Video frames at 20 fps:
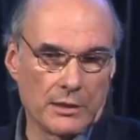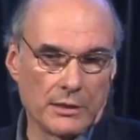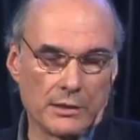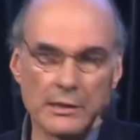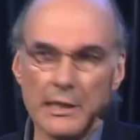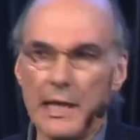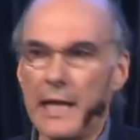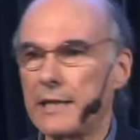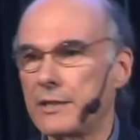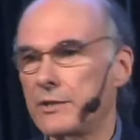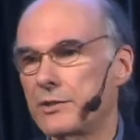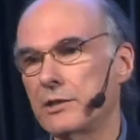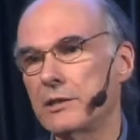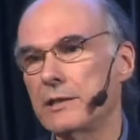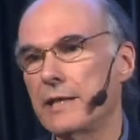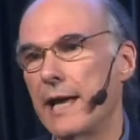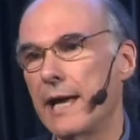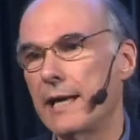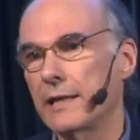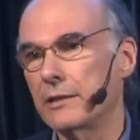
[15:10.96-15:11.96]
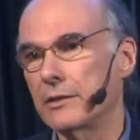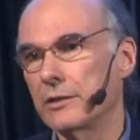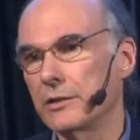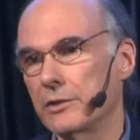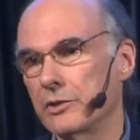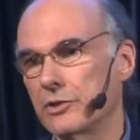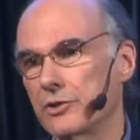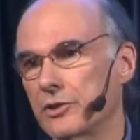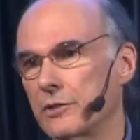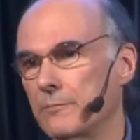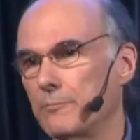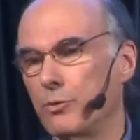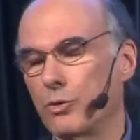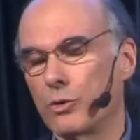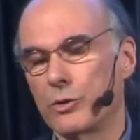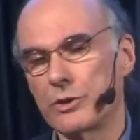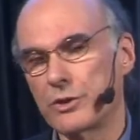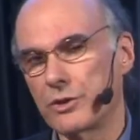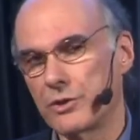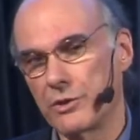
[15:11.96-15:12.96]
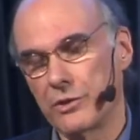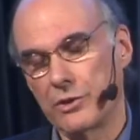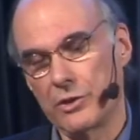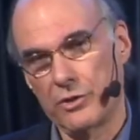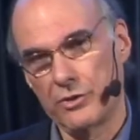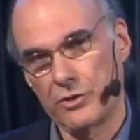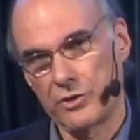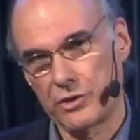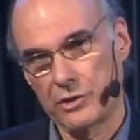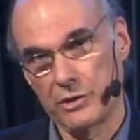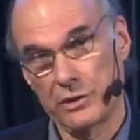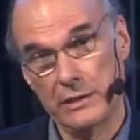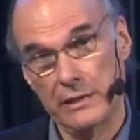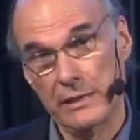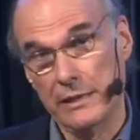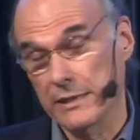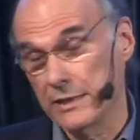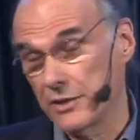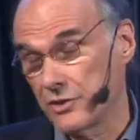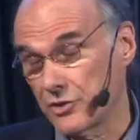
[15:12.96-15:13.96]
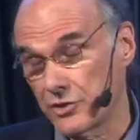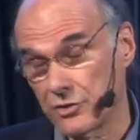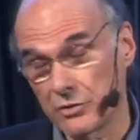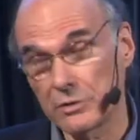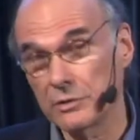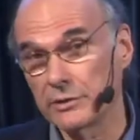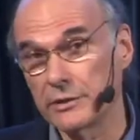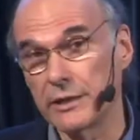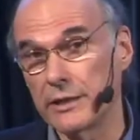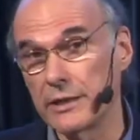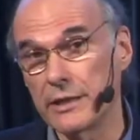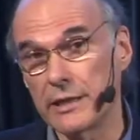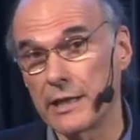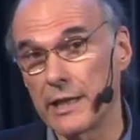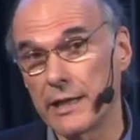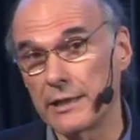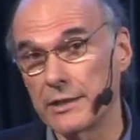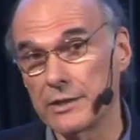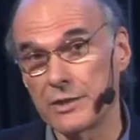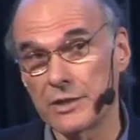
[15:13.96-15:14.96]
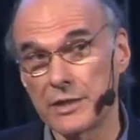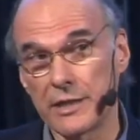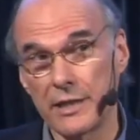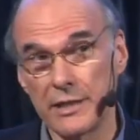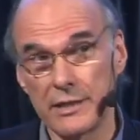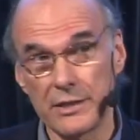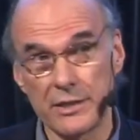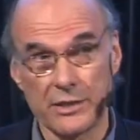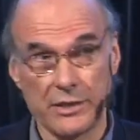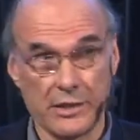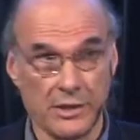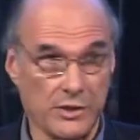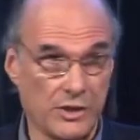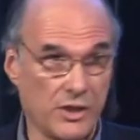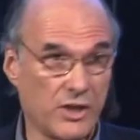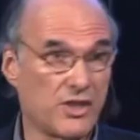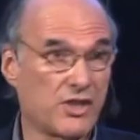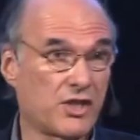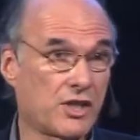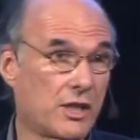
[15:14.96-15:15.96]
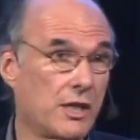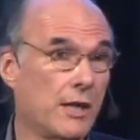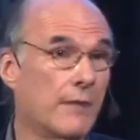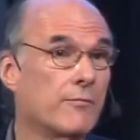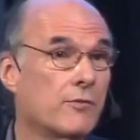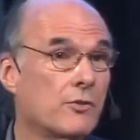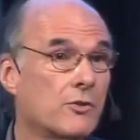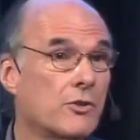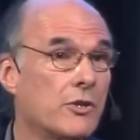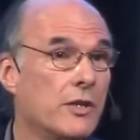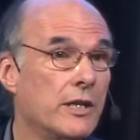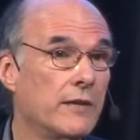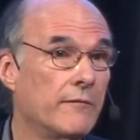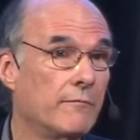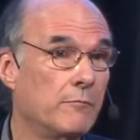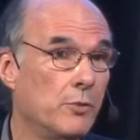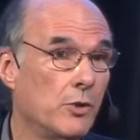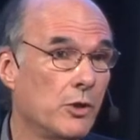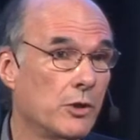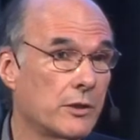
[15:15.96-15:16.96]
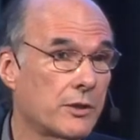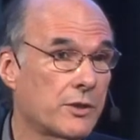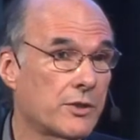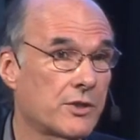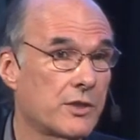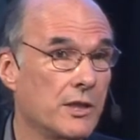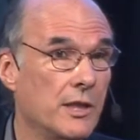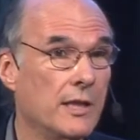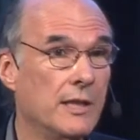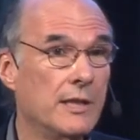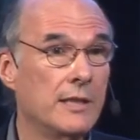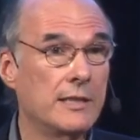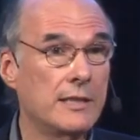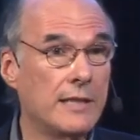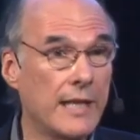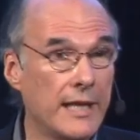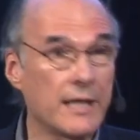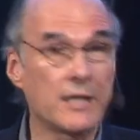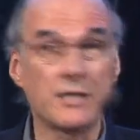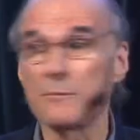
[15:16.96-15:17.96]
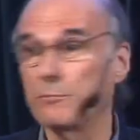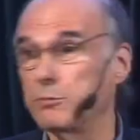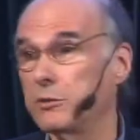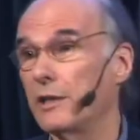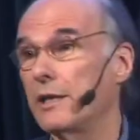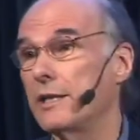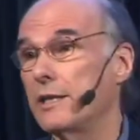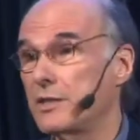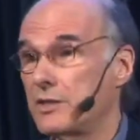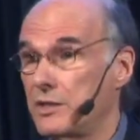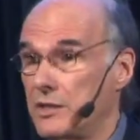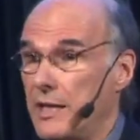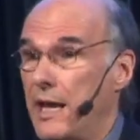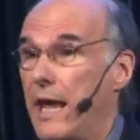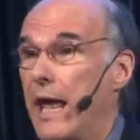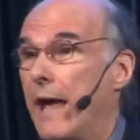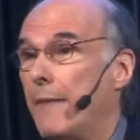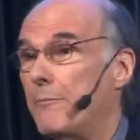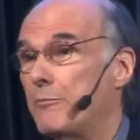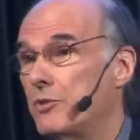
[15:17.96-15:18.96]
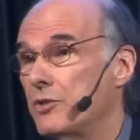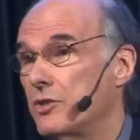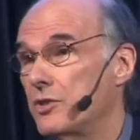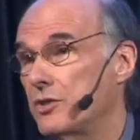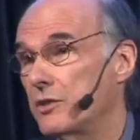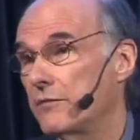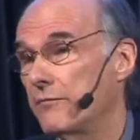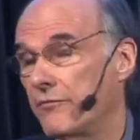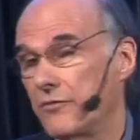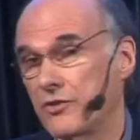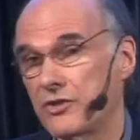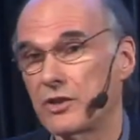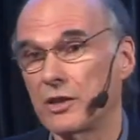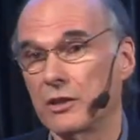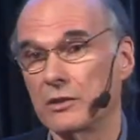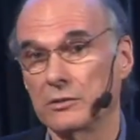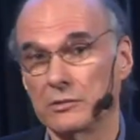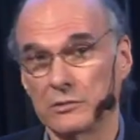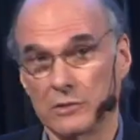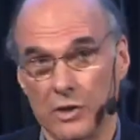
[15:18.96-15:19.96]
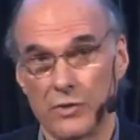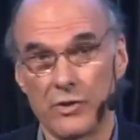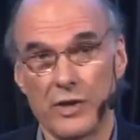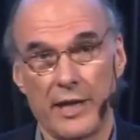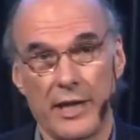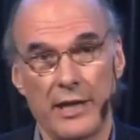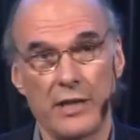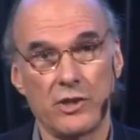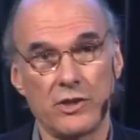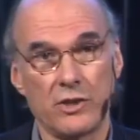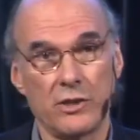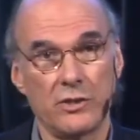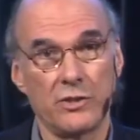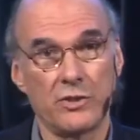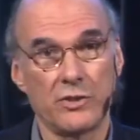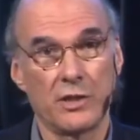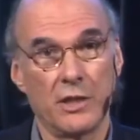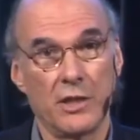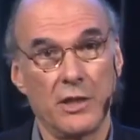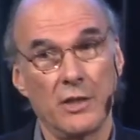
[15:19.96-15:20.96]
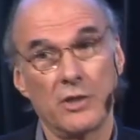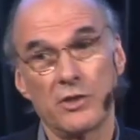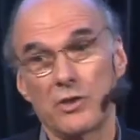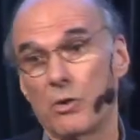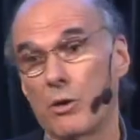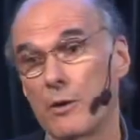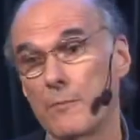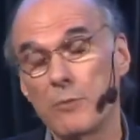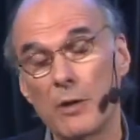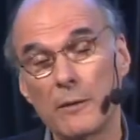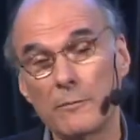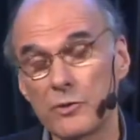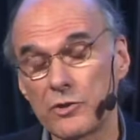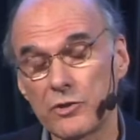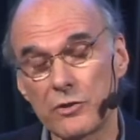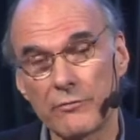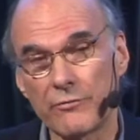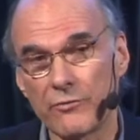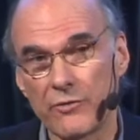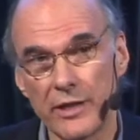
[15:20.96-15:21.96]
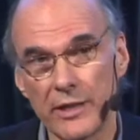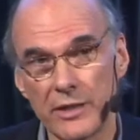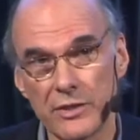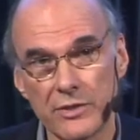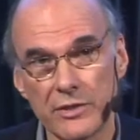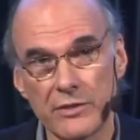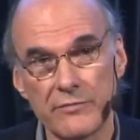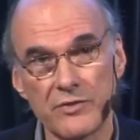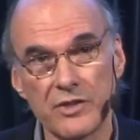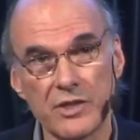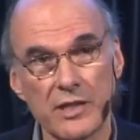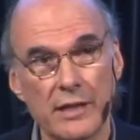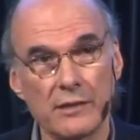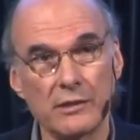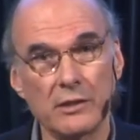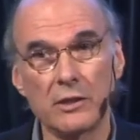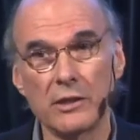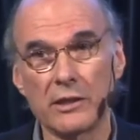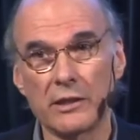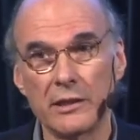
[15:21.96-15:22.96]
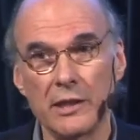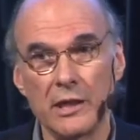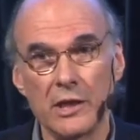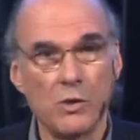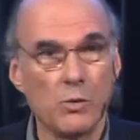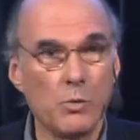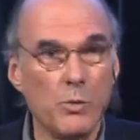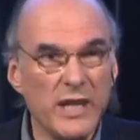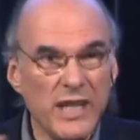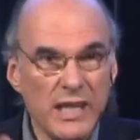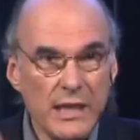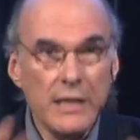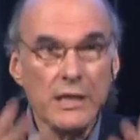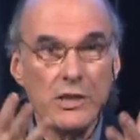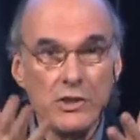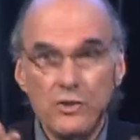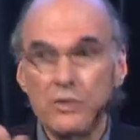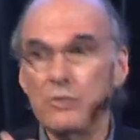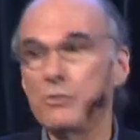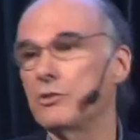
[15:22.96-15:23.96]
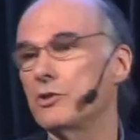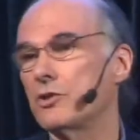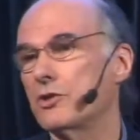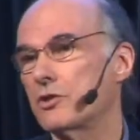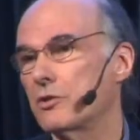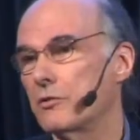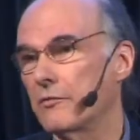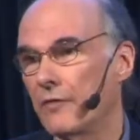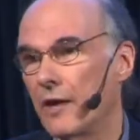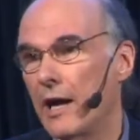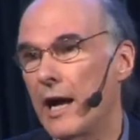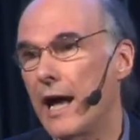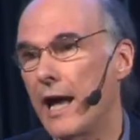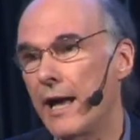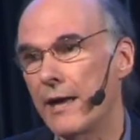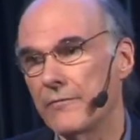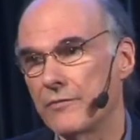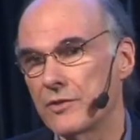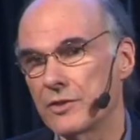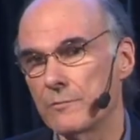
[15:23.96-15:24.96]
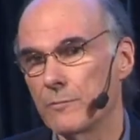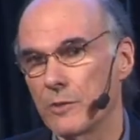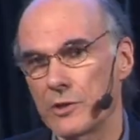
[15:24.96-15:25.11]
lots of data that supports the notion, certainly in the United States, that discovery of books takes place and happens in physical locations. So our publisher friends have said, look, we need you to survive as